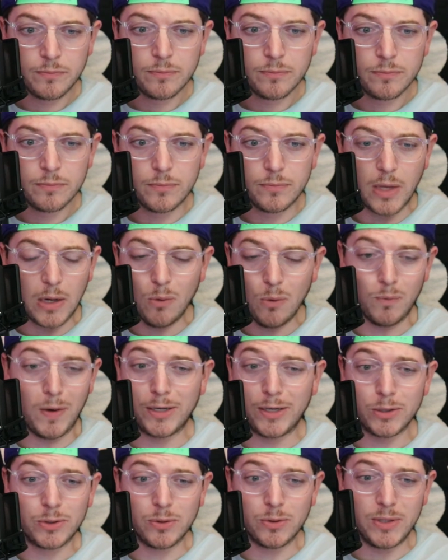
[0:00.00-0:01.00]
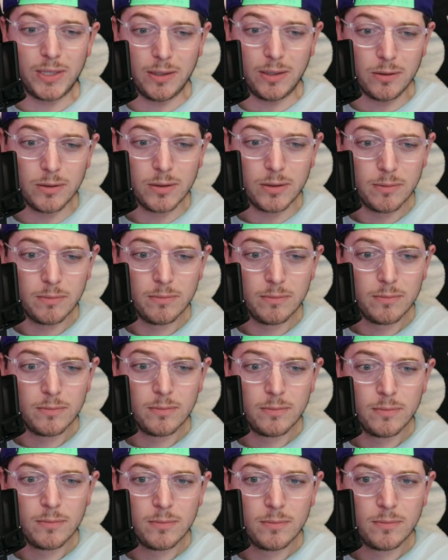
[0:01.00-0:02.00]
They don't register deals.
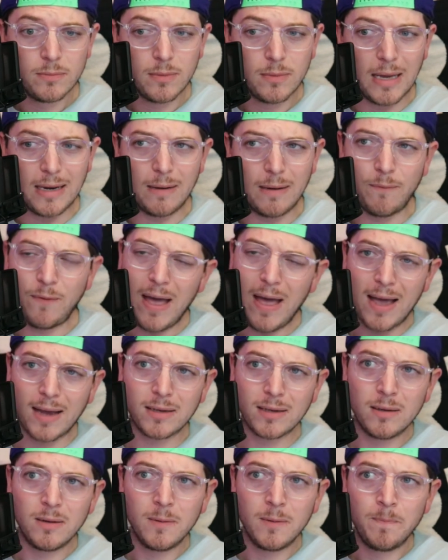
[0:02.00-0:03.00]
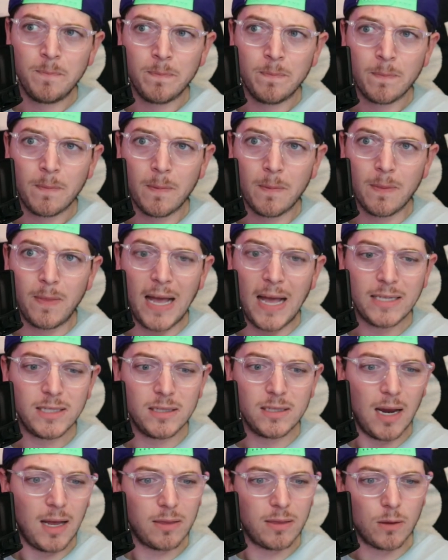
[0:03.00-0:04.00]
And in fact, that's
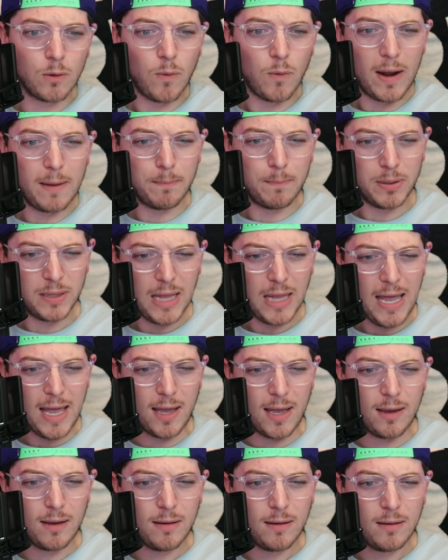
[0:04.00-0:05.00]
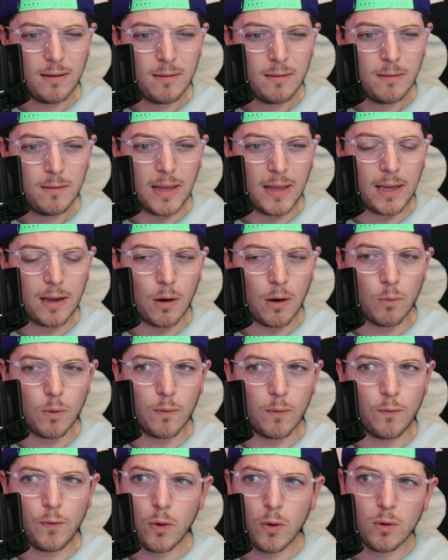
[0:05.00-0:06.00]
not the right play. Like a
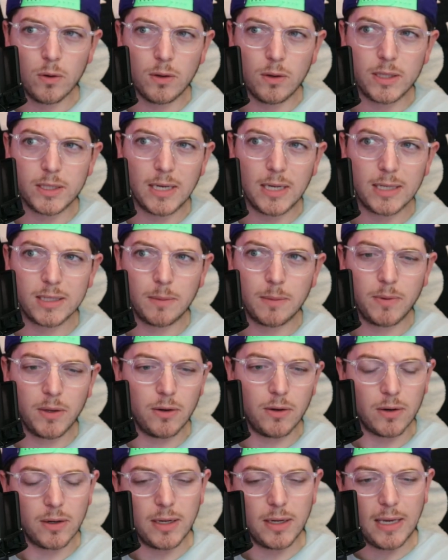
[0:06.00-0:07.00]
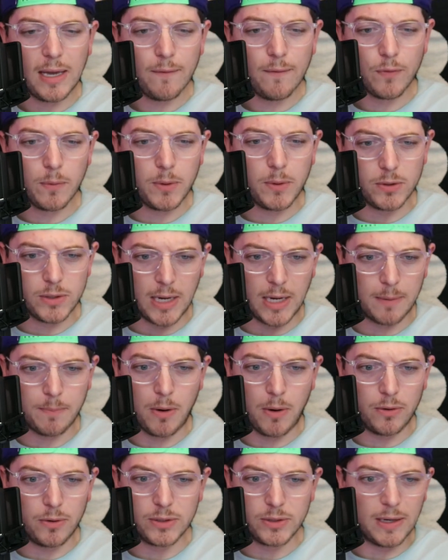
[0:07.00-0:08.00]
referral is not something you're going to get from your tech
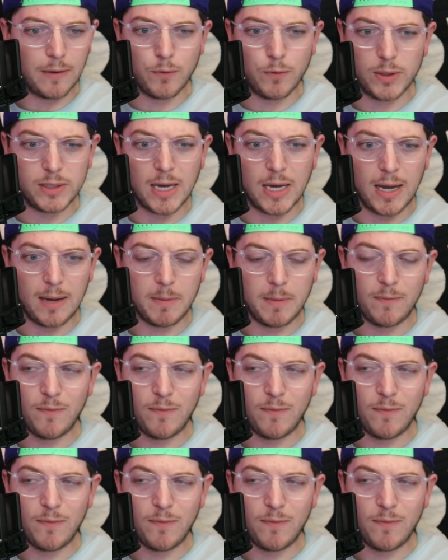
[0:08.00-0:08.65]
partners every time.